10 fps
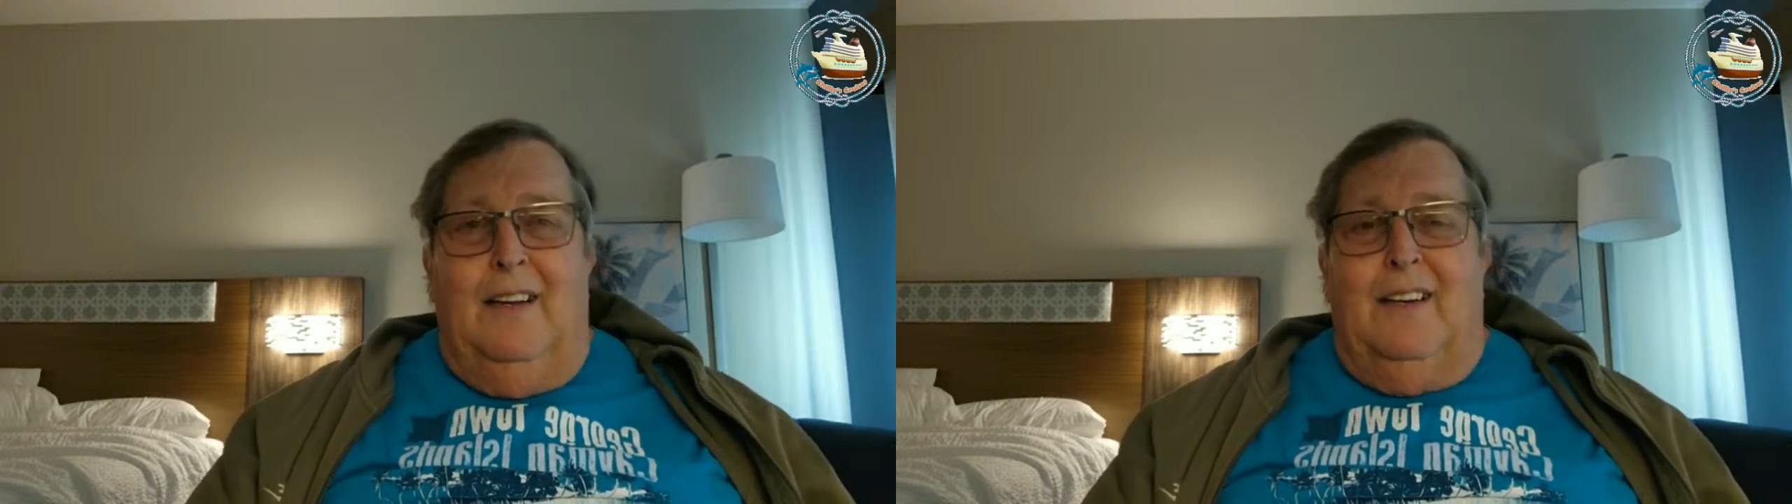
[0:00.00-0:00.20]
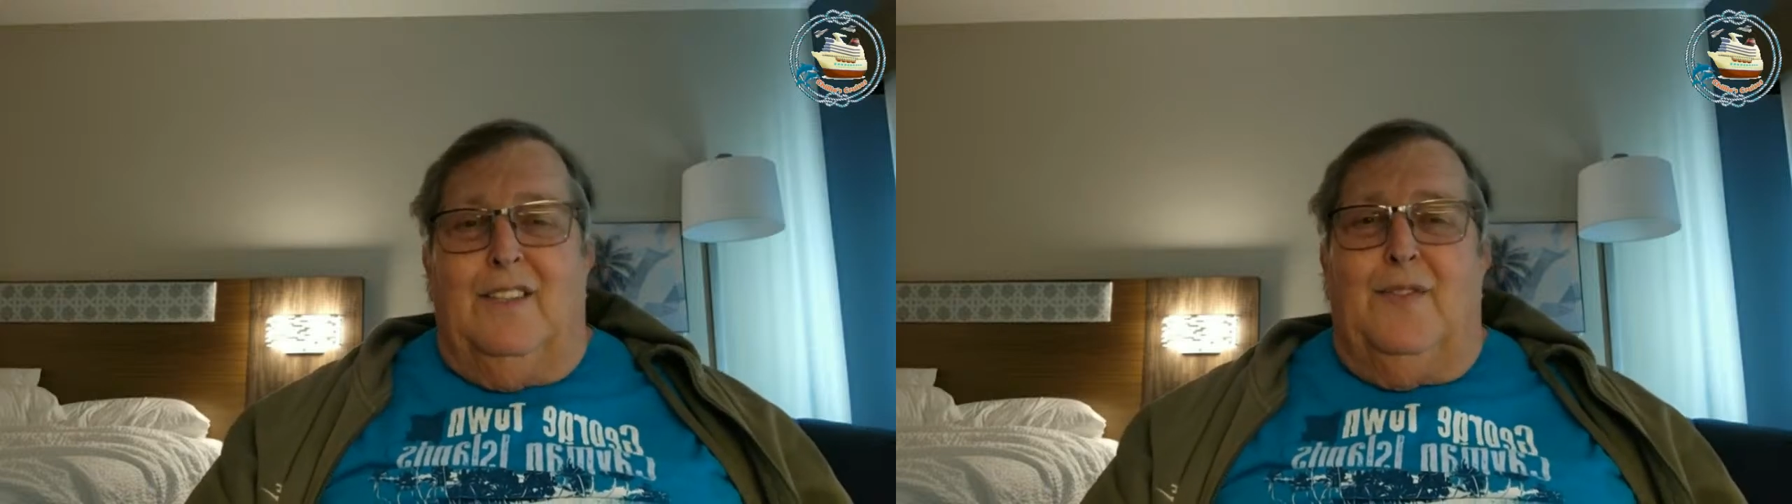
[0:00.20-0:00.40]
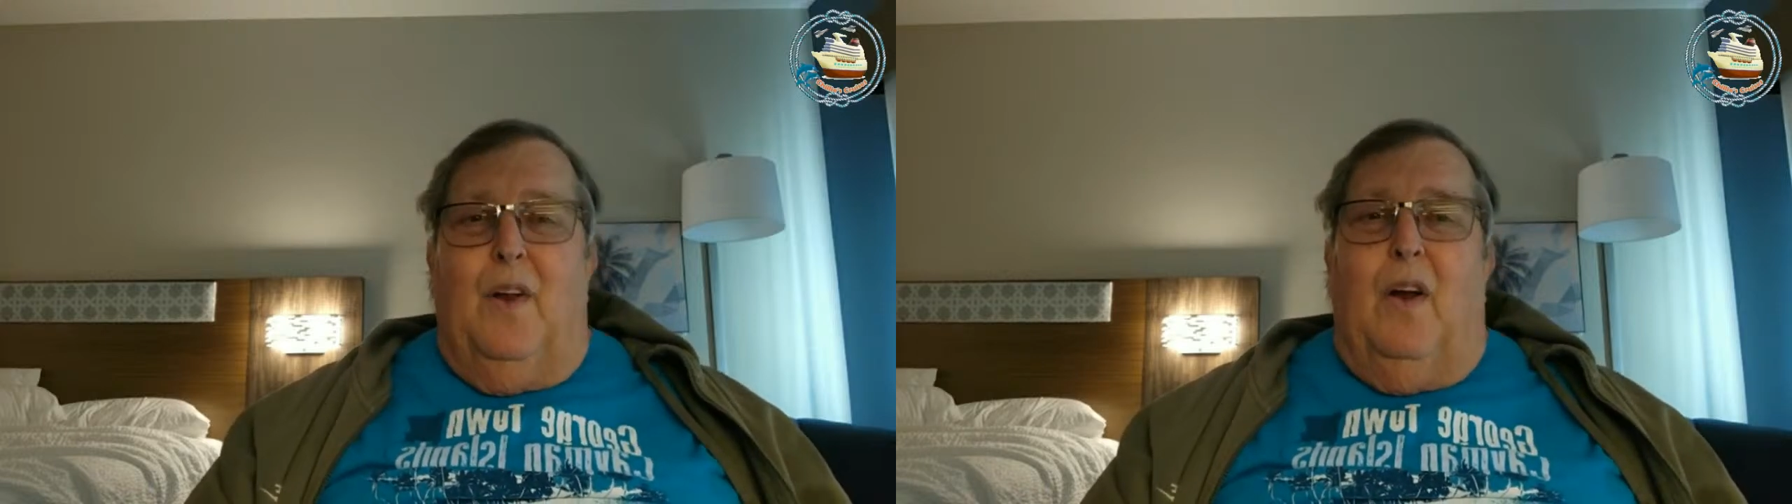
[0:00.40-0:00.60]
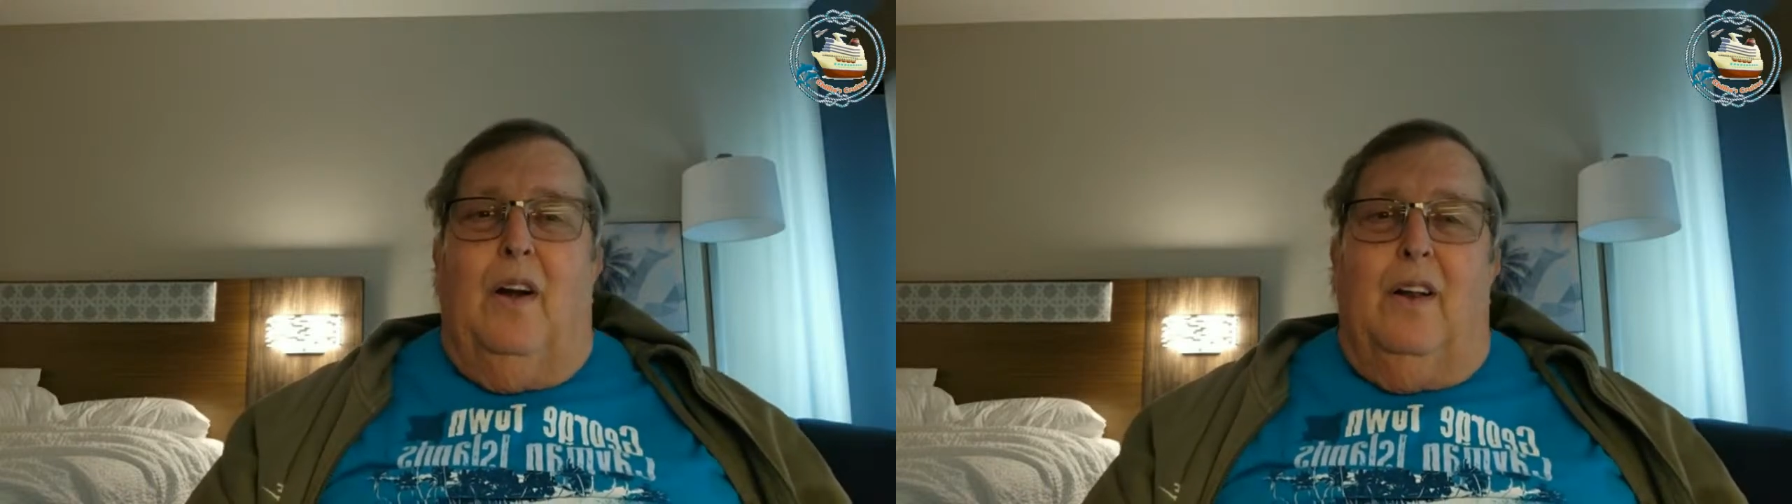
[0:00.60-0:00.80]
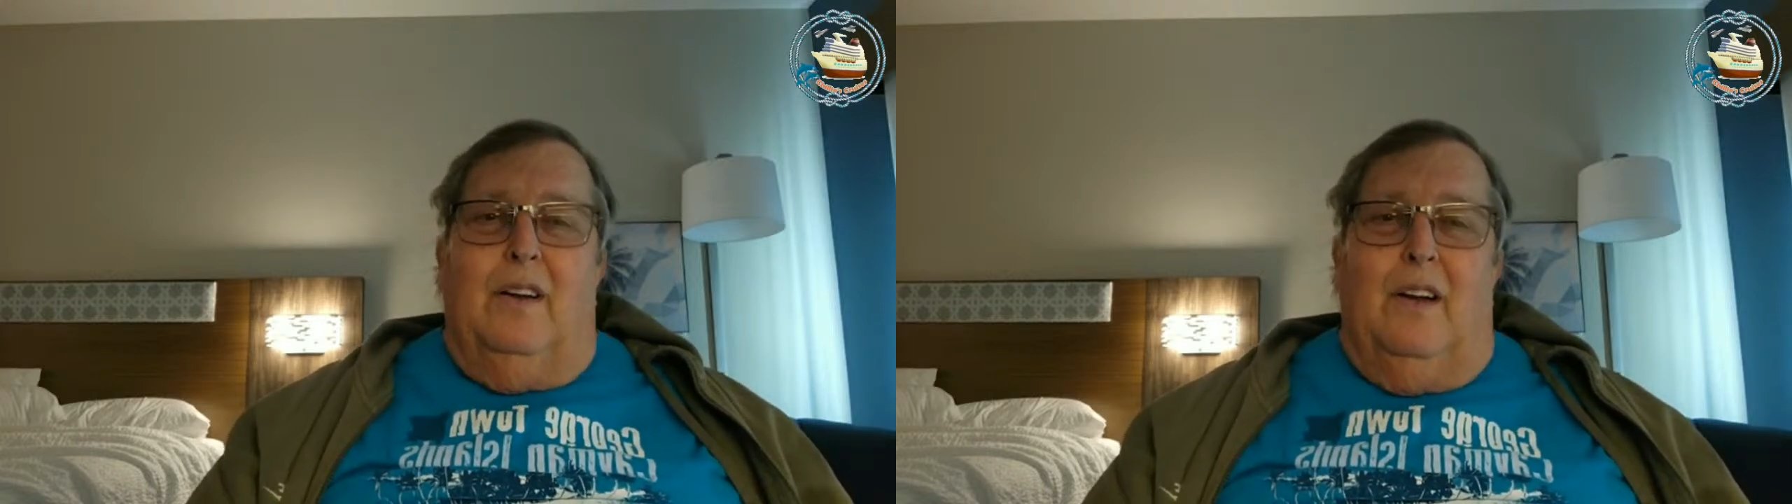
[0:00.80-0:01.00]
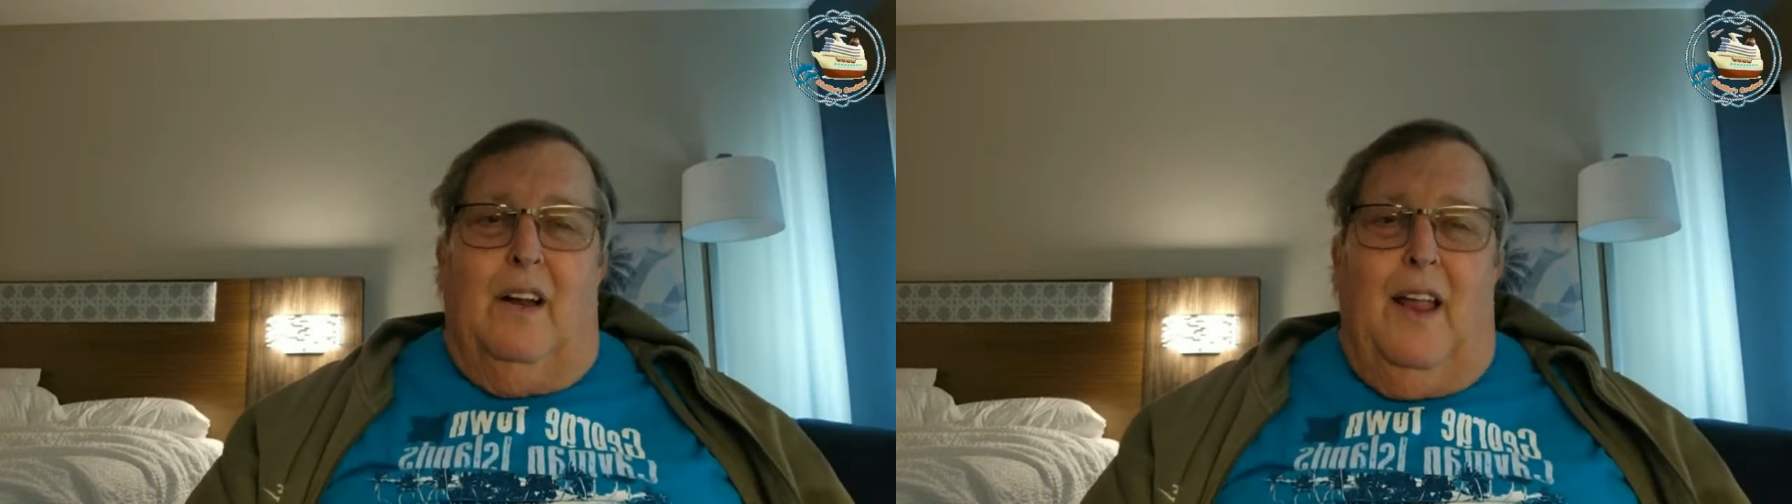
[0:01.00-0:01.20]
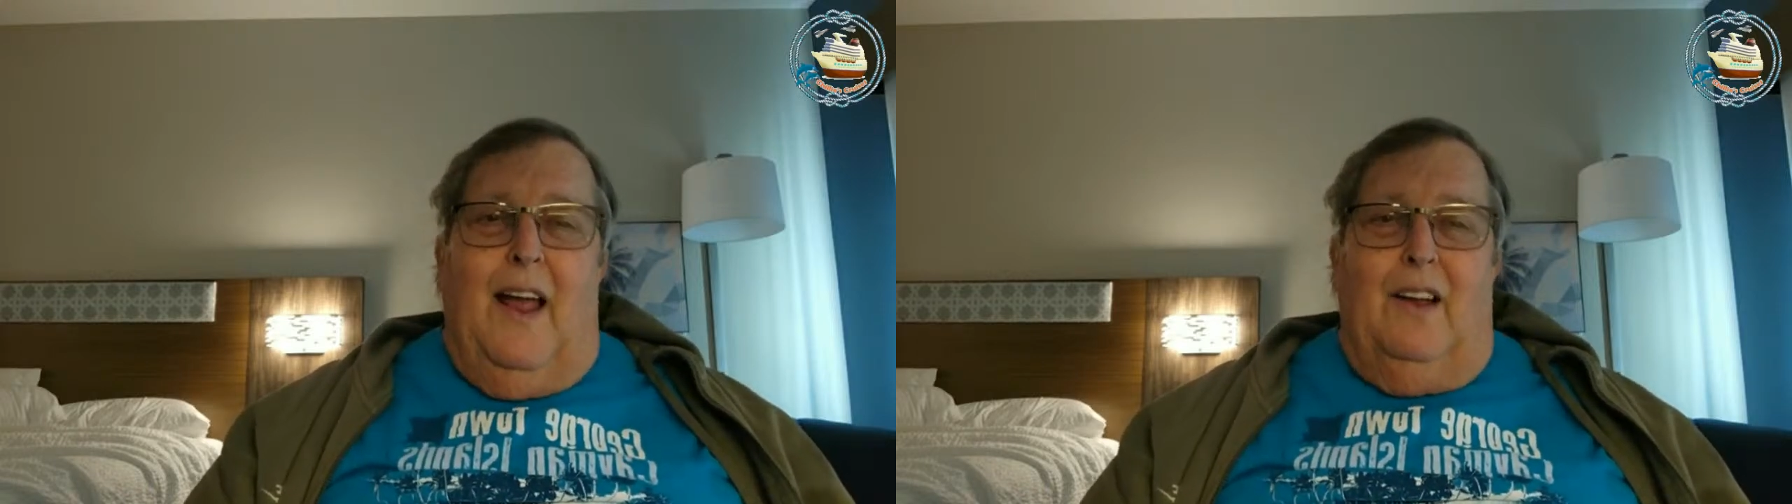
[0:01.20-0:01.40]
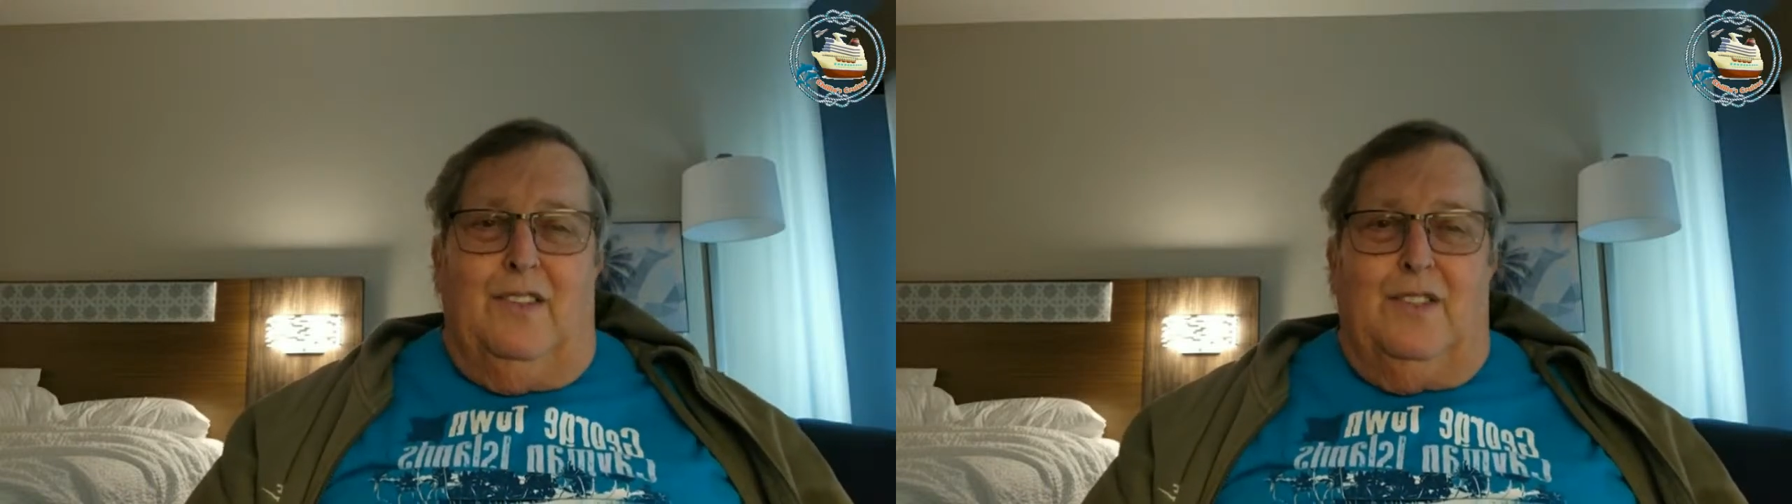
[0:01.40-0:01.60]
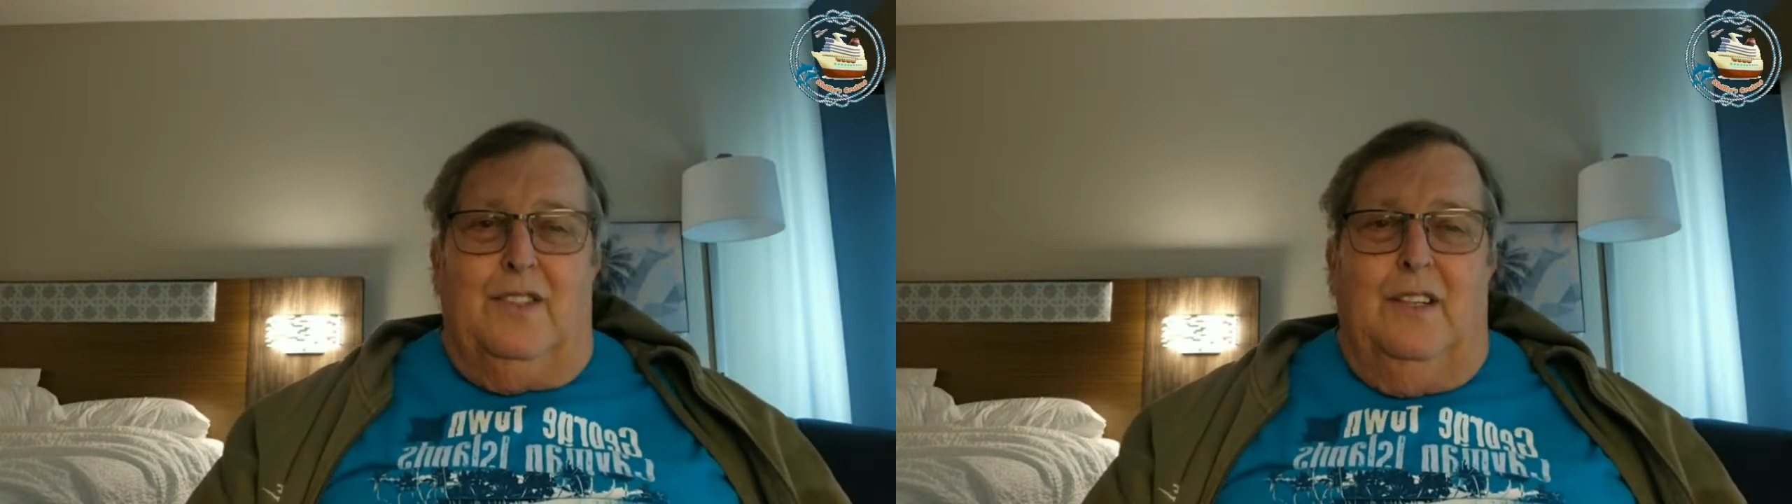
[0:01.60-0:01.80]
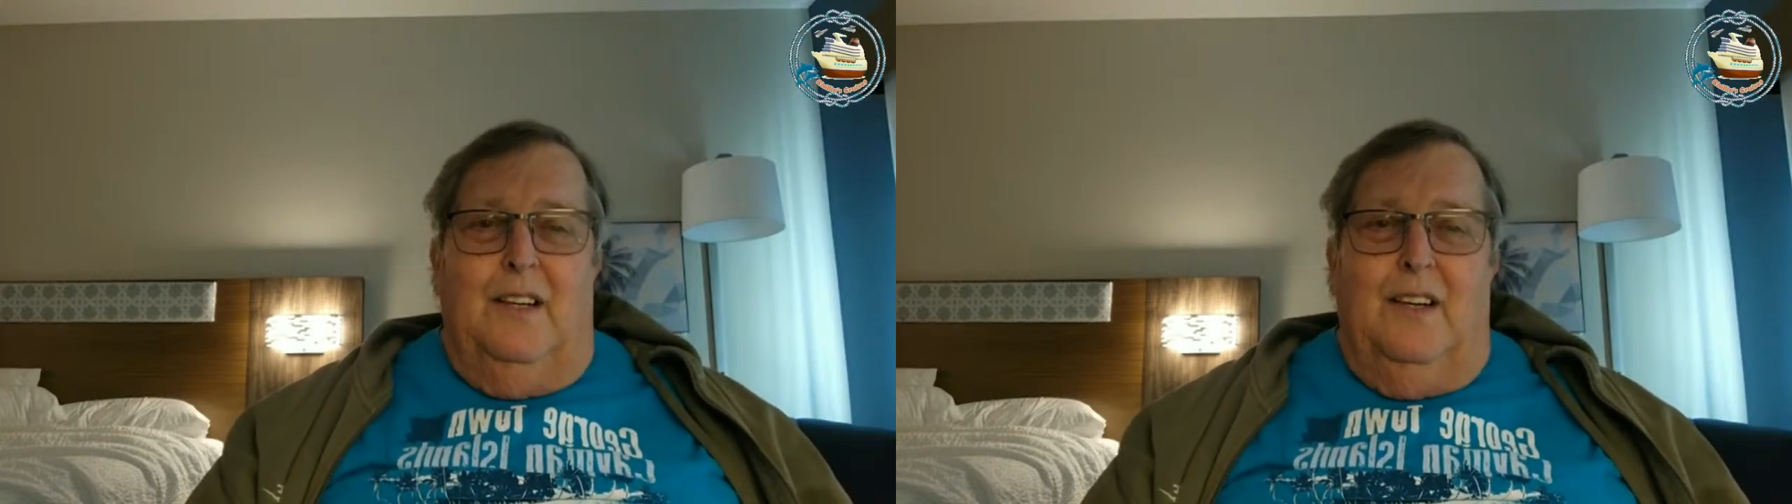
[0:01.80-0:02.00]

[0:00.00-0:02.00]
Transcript: because Florida allows